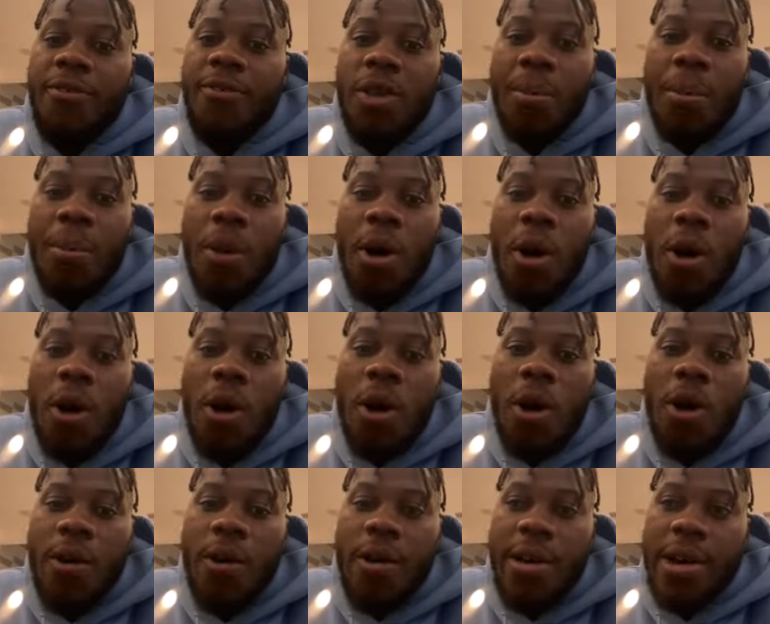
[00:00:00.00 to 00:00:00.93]

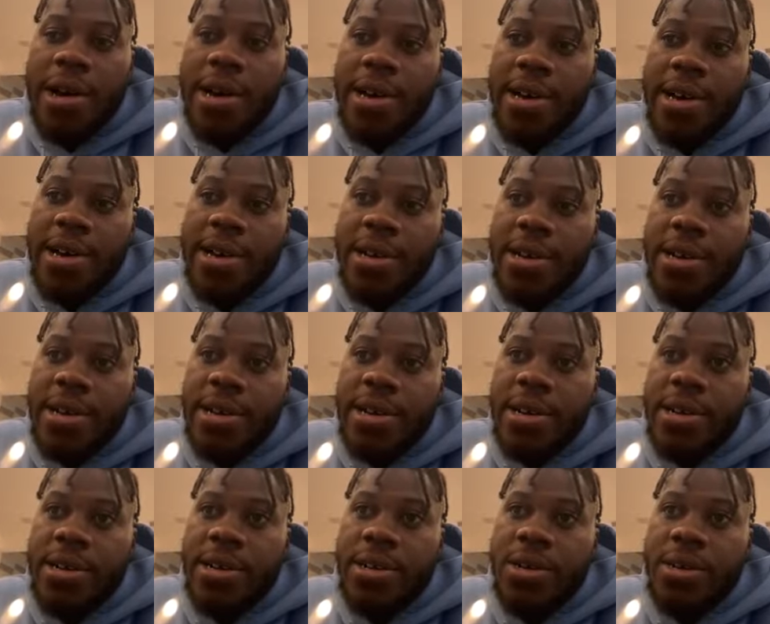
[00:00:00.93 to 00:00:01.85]
football,
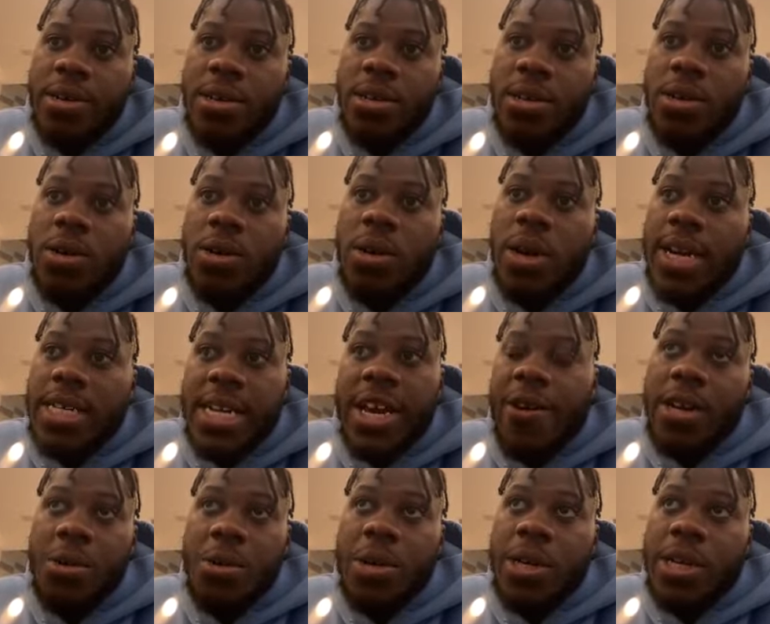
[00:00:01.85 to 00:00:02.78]
you got to
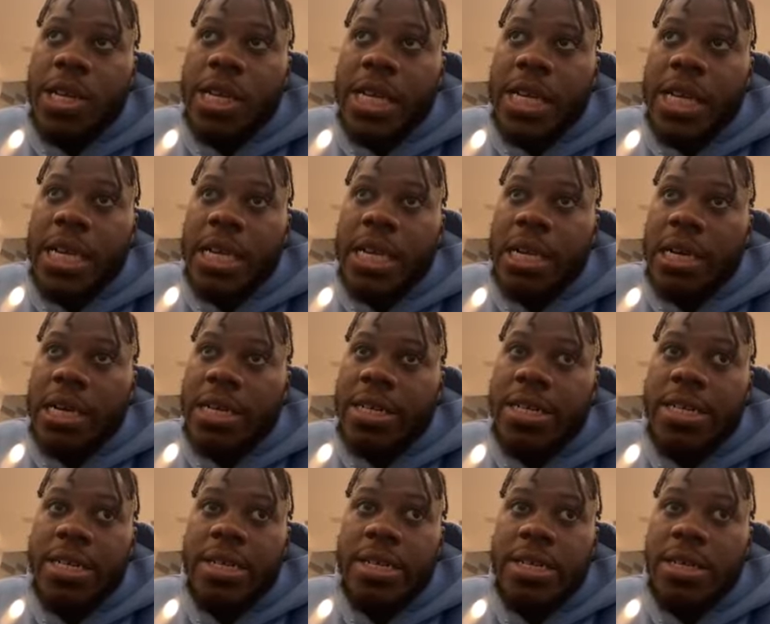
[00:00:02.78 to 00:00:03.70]
stay grounded really,
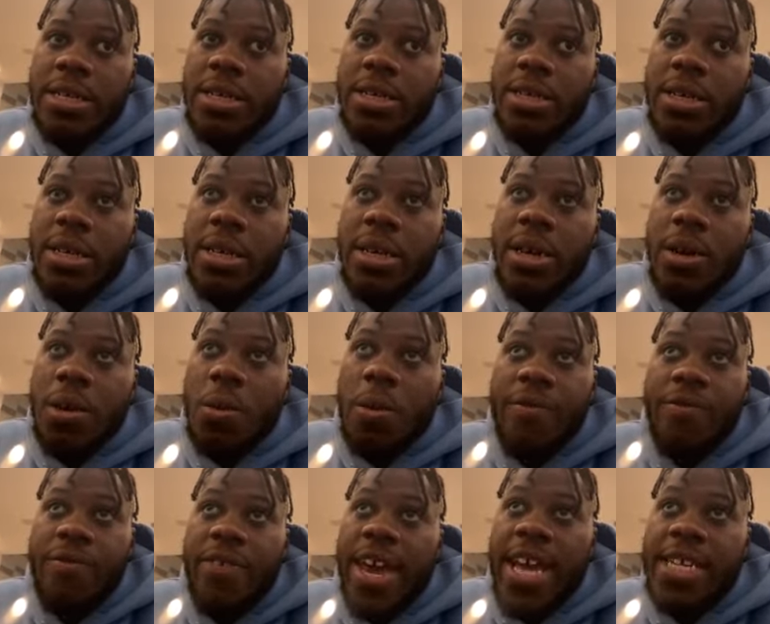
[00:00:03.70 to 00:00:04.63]
because
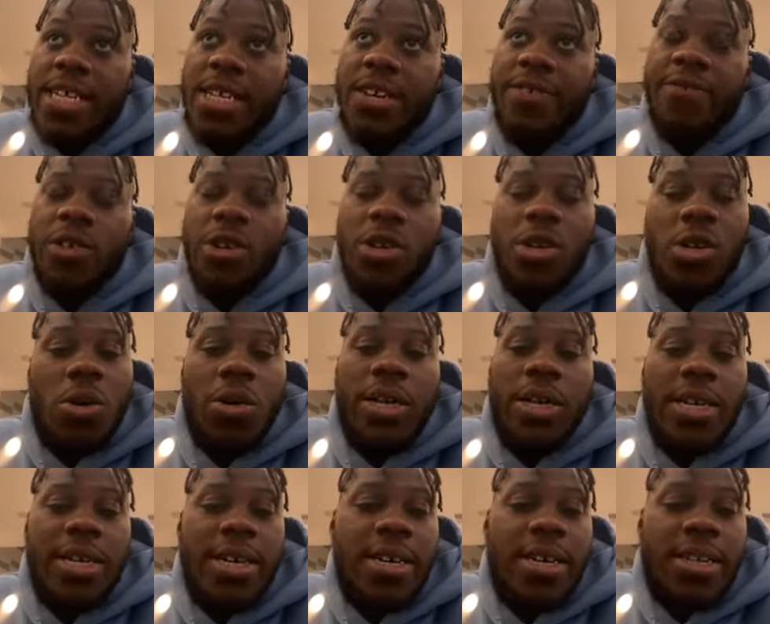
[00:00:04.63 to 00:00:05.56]
with fans, if you're
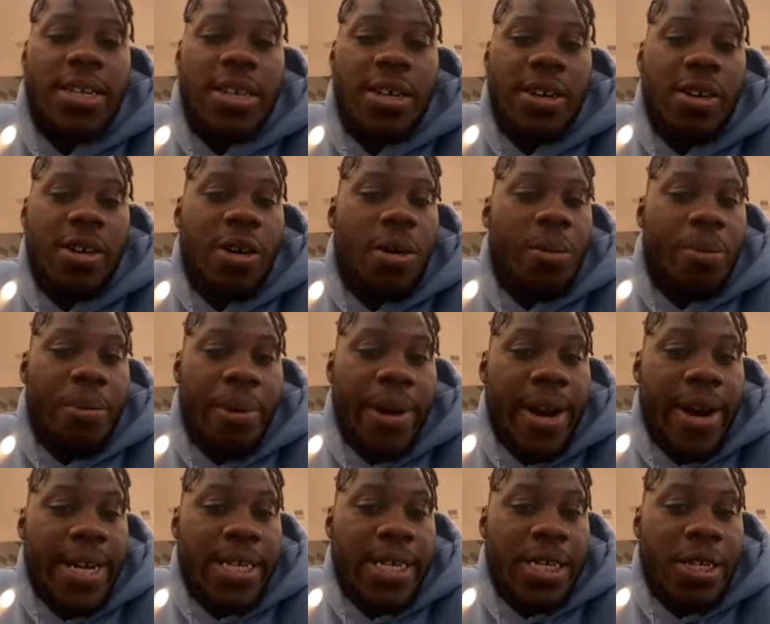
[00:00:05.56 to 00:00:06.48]
doing good, they're going to
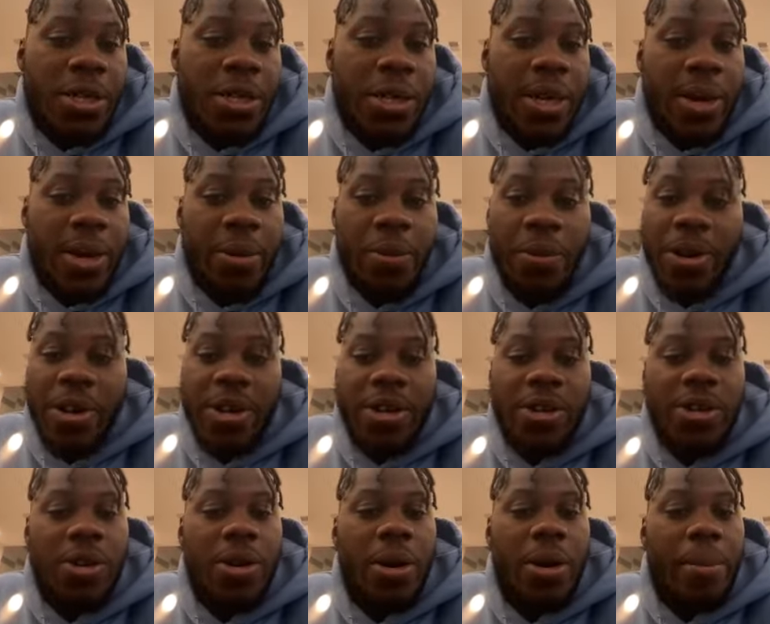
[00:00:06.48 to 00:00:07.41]
praise you. And when you're
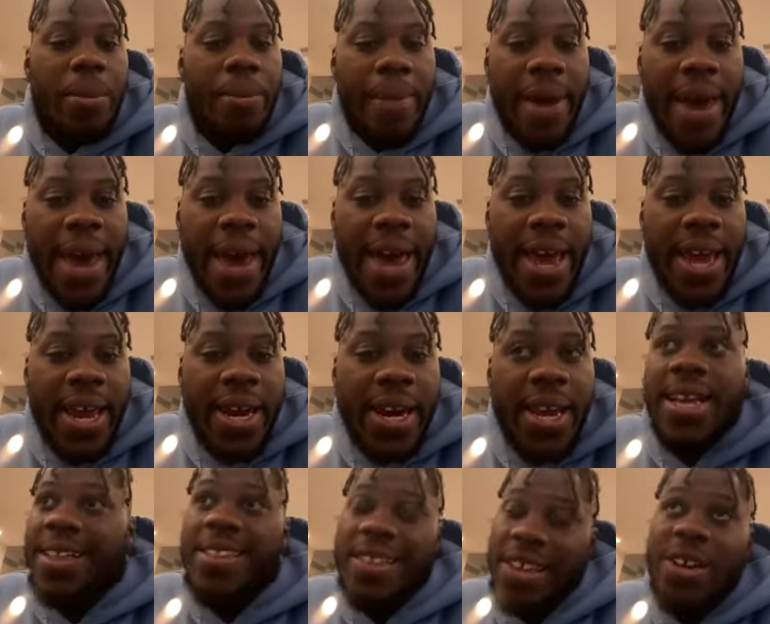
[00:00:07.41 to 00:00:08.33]
doing bad,
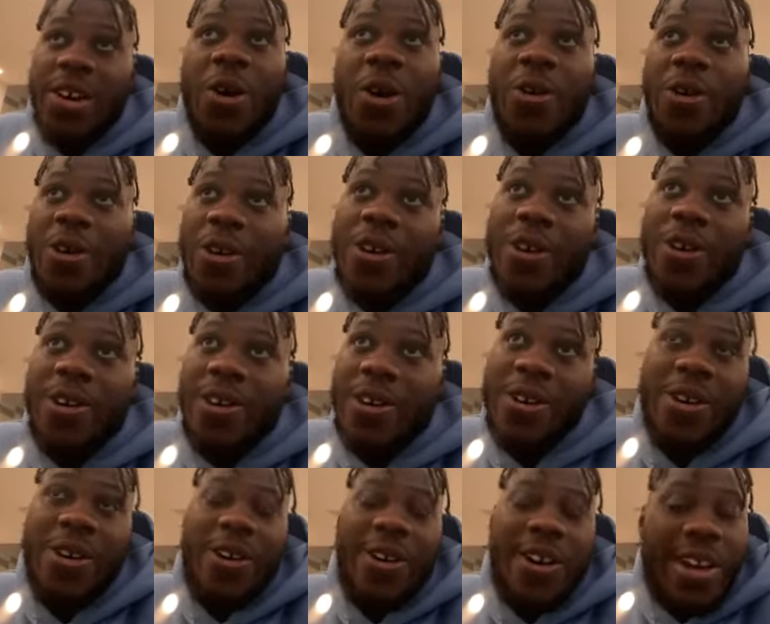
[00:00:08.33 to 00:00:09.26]

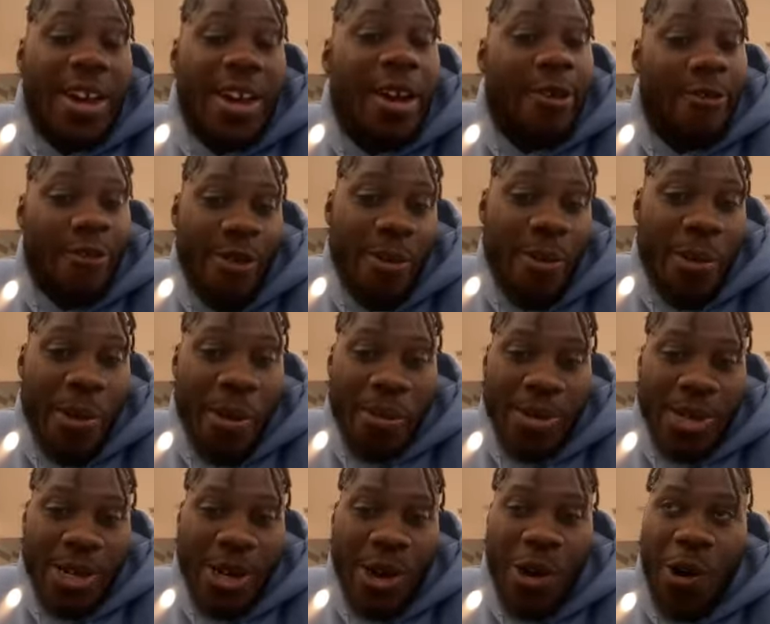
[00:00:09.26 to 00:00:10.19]
you're going to hear it
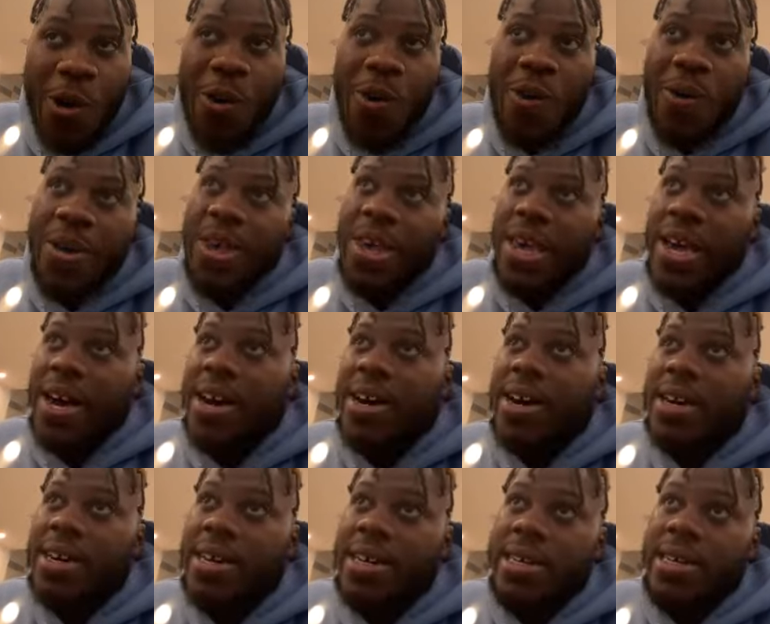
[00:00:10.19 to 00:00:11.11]
from them. So
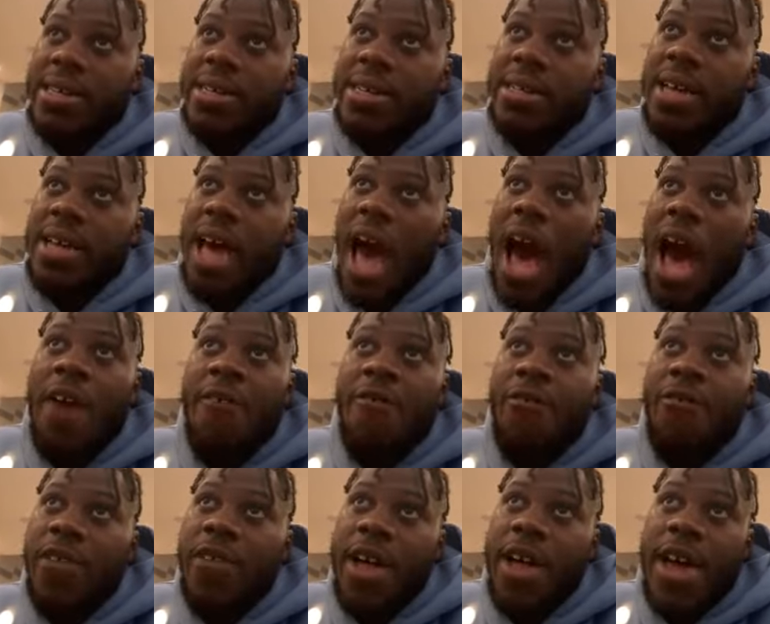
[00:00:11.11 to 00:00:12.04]
I
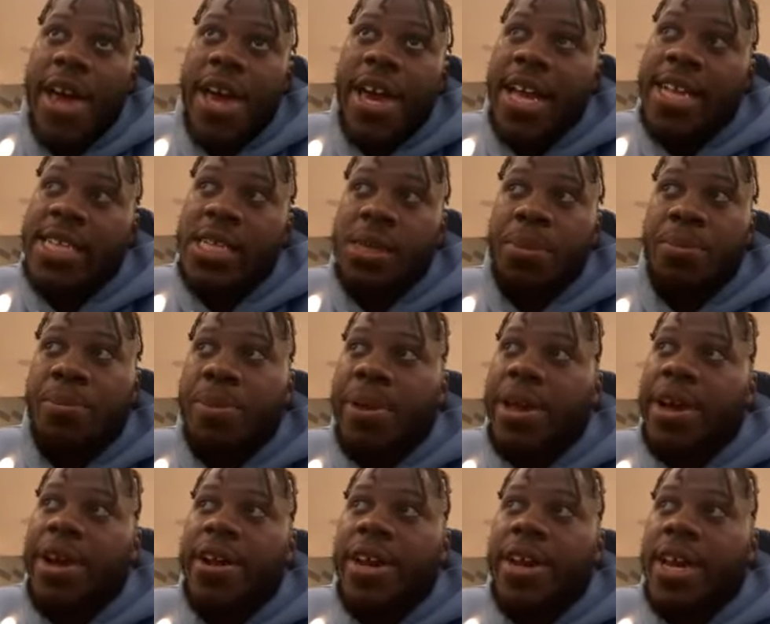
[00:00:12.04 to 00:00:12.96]
feel like as a
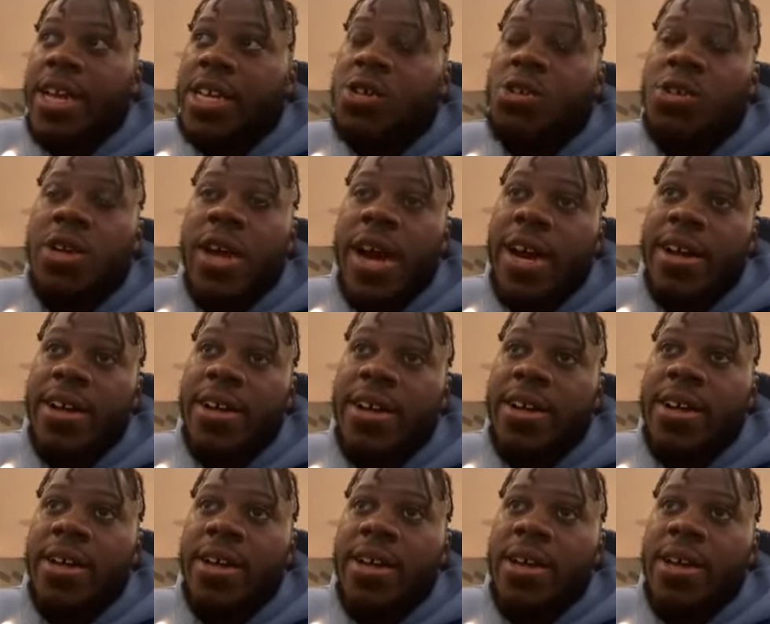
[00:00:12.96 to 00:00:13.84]
player, like you got to,